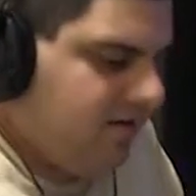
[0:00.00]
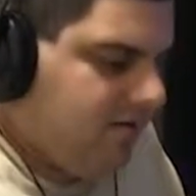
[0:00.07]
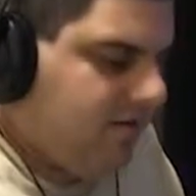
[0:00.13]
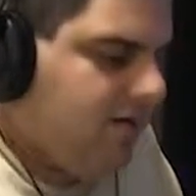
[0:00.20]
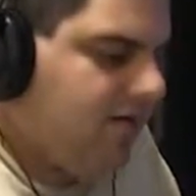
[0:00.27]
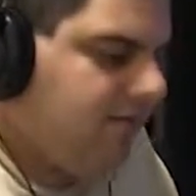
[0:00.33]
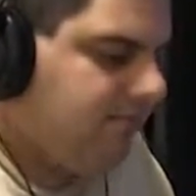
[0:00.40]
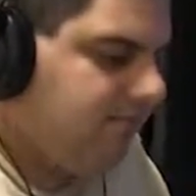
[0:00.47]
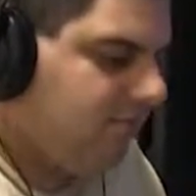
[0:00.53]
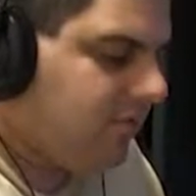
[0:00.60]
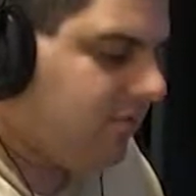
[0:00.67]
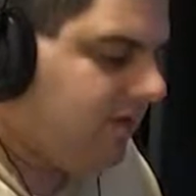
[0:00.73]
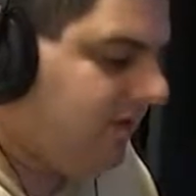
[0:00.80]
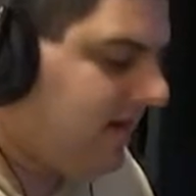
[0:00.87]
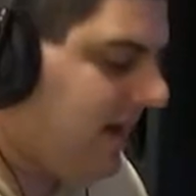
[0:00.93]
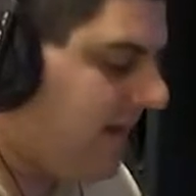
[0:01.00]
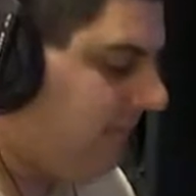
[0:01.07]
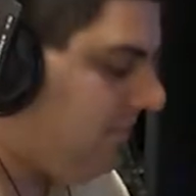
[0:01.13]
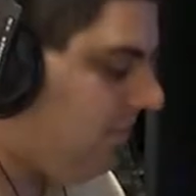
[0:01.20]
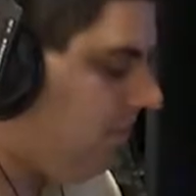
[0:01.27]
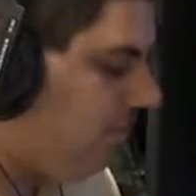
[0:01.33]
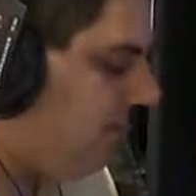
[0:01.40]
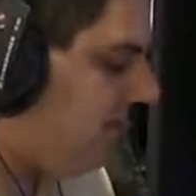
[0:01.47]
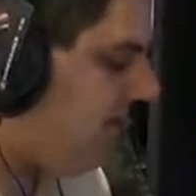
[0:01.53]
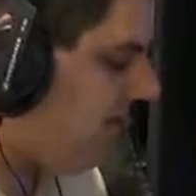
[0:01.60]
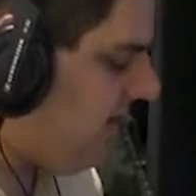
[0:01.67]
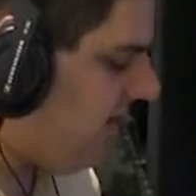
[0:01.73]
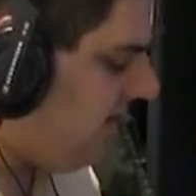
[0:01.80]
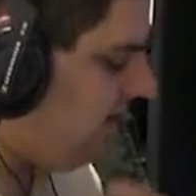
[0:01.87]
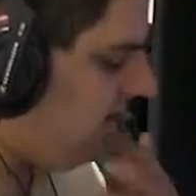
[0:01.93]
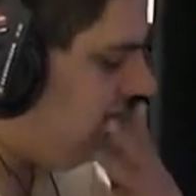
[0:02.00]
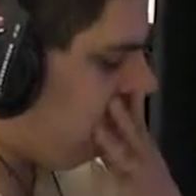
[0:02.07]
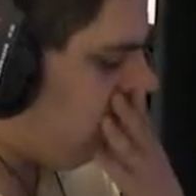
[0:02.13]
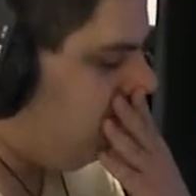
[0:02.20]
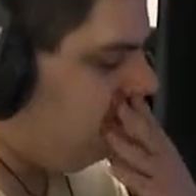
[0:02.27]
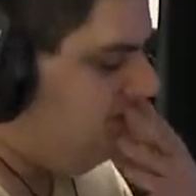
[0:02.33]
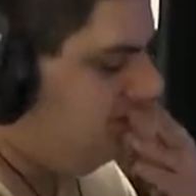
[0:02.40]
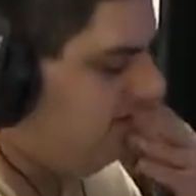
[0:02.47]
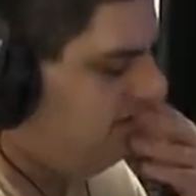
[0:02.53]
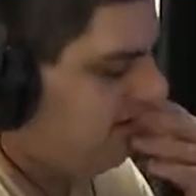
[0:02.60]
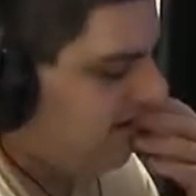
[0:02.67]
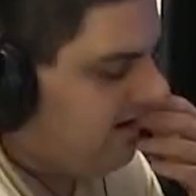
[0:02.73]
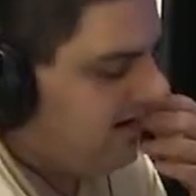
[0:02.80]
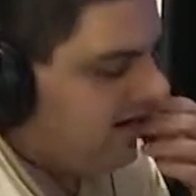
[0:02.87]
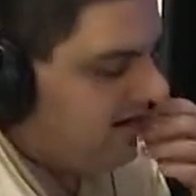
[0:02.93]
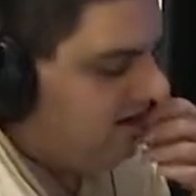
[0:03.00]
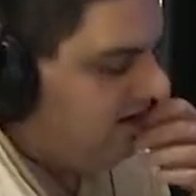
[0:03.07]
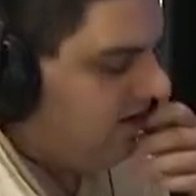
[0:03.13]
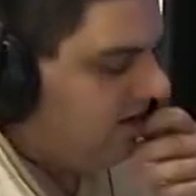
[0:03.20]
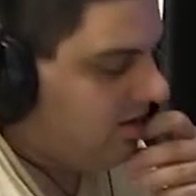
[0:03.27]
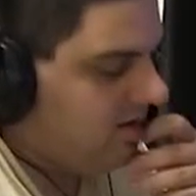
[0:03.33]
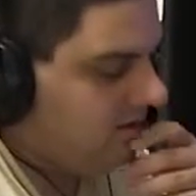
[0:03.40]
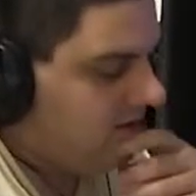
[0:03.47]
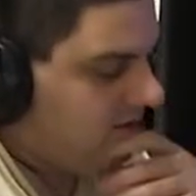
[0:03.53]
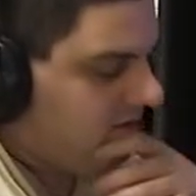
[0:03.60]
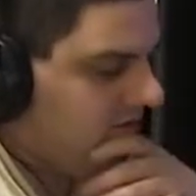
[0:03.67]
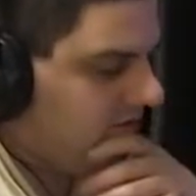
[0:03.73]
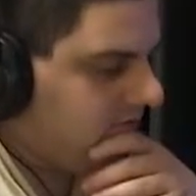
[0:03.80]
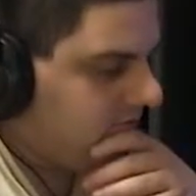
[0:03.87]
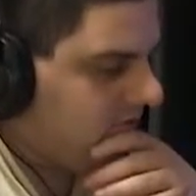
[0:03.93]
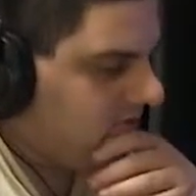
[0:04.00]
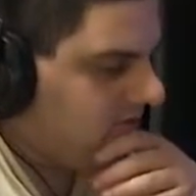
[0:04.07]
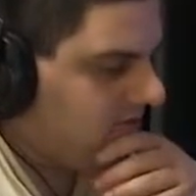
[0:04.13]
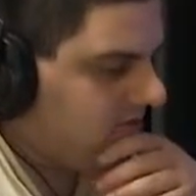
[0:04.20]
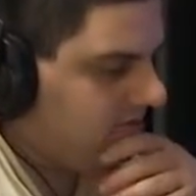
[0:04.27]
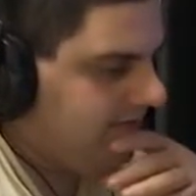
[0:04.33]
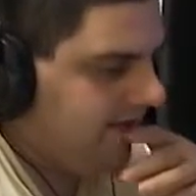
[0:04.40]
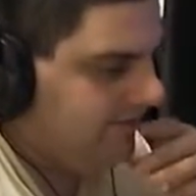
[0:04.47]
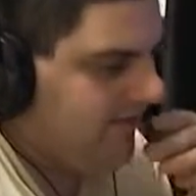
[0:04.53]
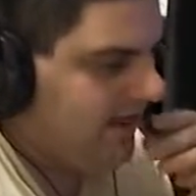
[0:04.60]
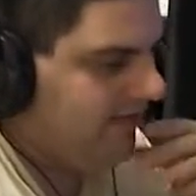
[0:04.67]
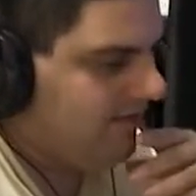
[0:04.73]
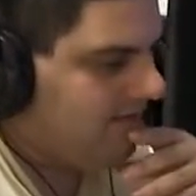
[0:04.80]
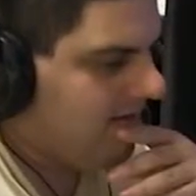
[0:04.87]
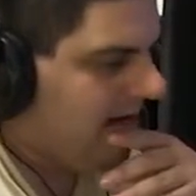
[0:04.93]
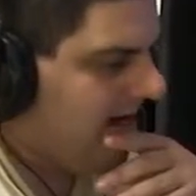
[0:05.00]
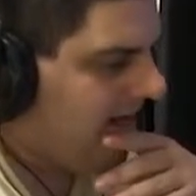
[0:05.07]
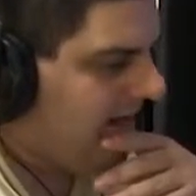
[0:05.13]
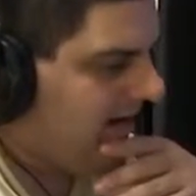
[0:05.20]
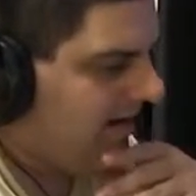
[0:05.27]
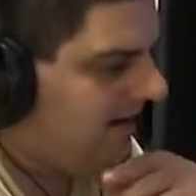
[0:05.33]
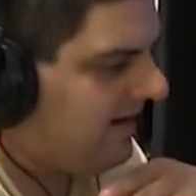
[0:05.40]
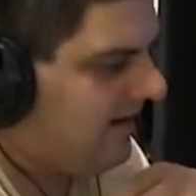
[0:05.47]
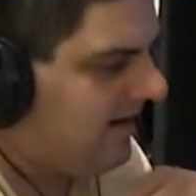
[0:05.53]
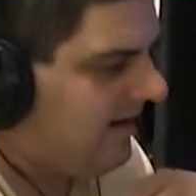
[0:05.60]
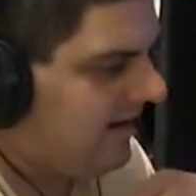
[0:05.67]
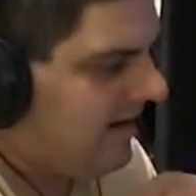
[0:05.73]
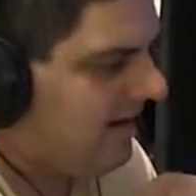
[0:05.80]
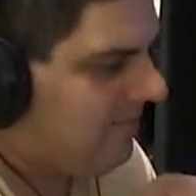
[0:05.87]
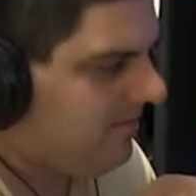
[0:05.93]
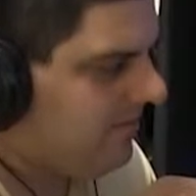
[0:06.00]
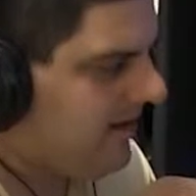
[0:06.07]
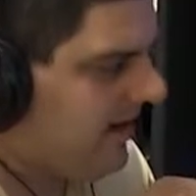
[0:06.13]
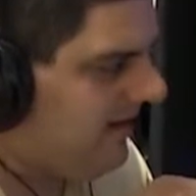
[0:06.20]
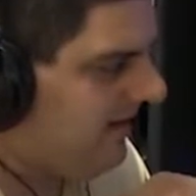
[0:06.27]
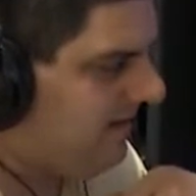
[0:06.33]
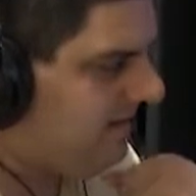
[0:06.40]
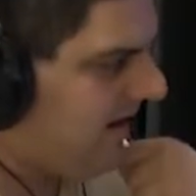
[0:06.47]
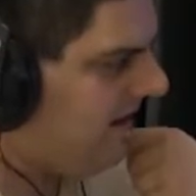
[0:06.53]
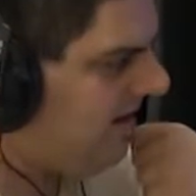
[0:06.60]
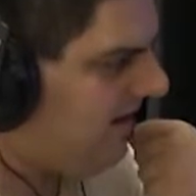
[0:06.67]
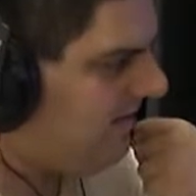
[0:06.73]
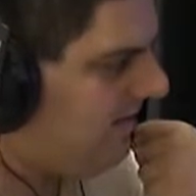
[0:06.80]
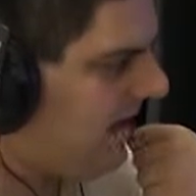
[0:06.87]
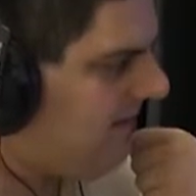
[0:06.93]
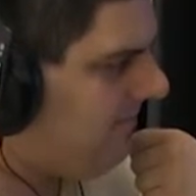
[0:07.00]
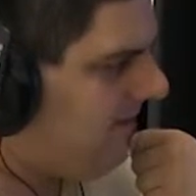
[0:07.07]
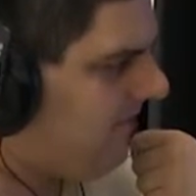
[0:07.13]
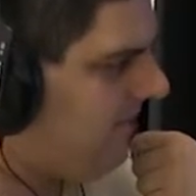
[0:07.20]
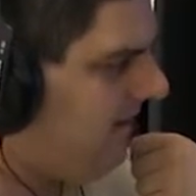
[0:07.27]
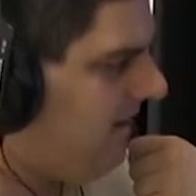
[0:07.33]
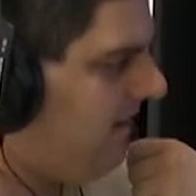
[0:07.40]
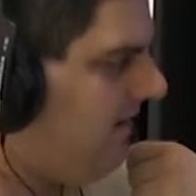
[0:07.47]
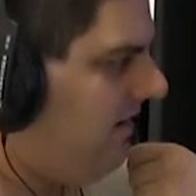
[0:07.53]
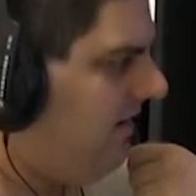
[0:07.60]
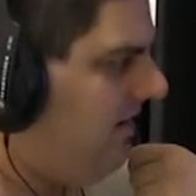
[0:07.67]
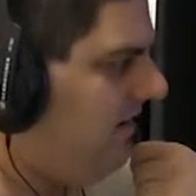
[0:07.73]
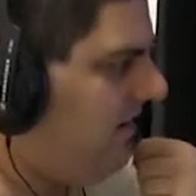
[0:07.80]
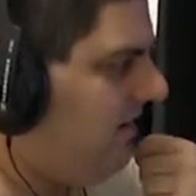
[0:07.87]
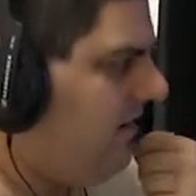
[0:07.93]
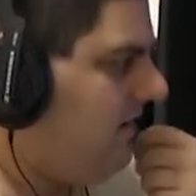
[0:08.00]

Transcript: So we'll see what happens over there. And also on Clarkston's girls, of course, they beat Skyline, Ann Arbor Skyline. Skyline's not very good,